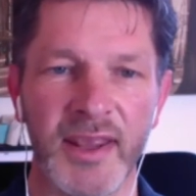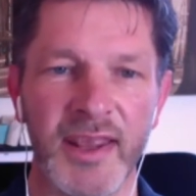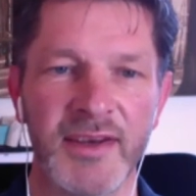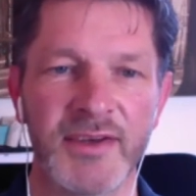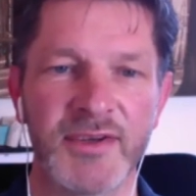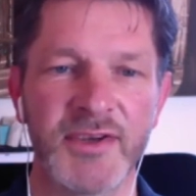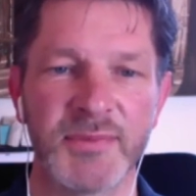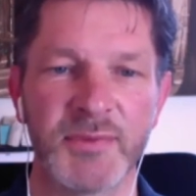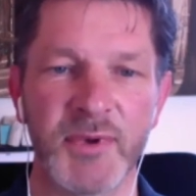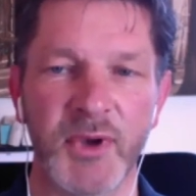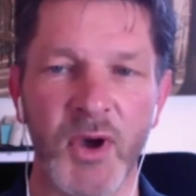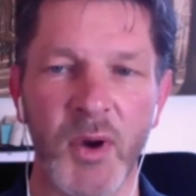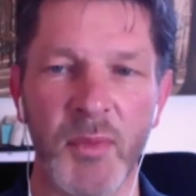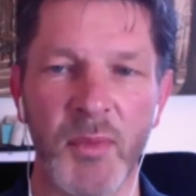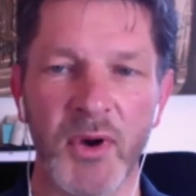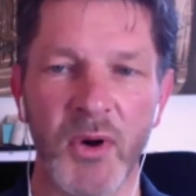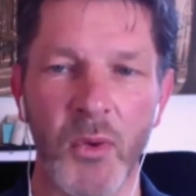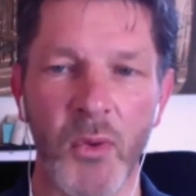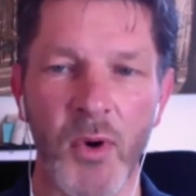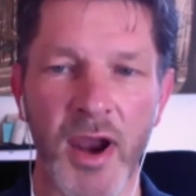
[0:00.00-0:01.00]
just becoming
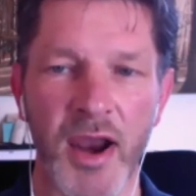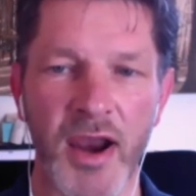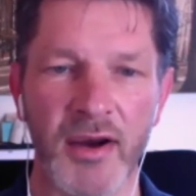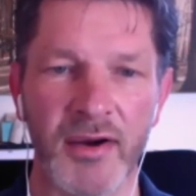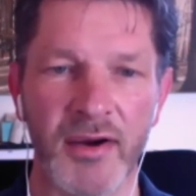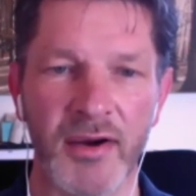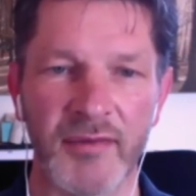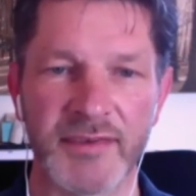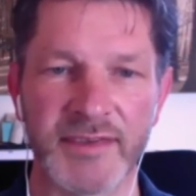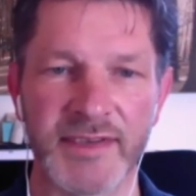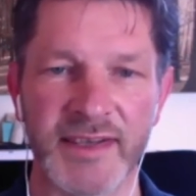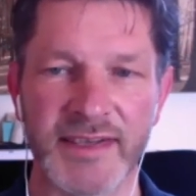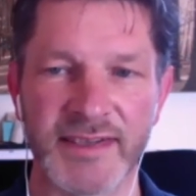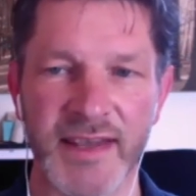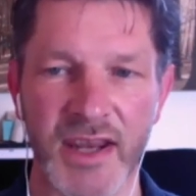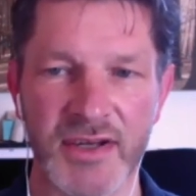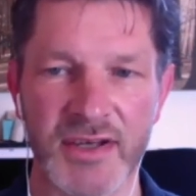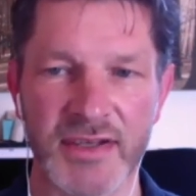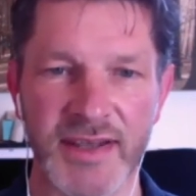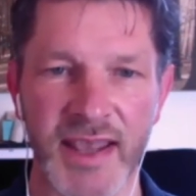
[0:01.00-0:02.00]
aware of
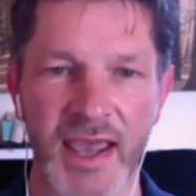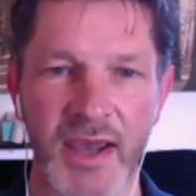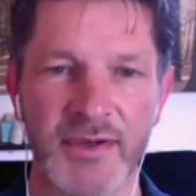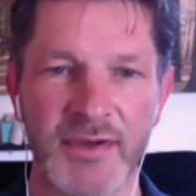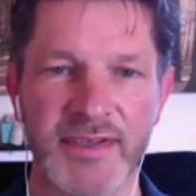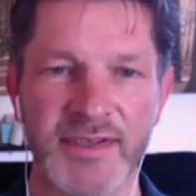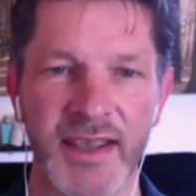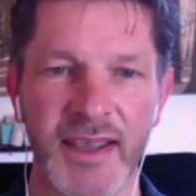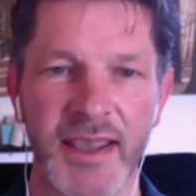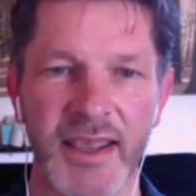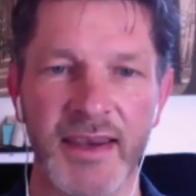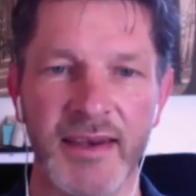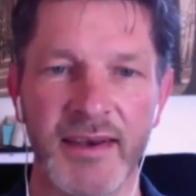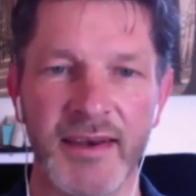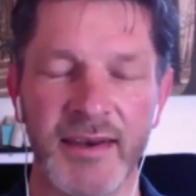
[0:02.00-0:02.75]
sensations outside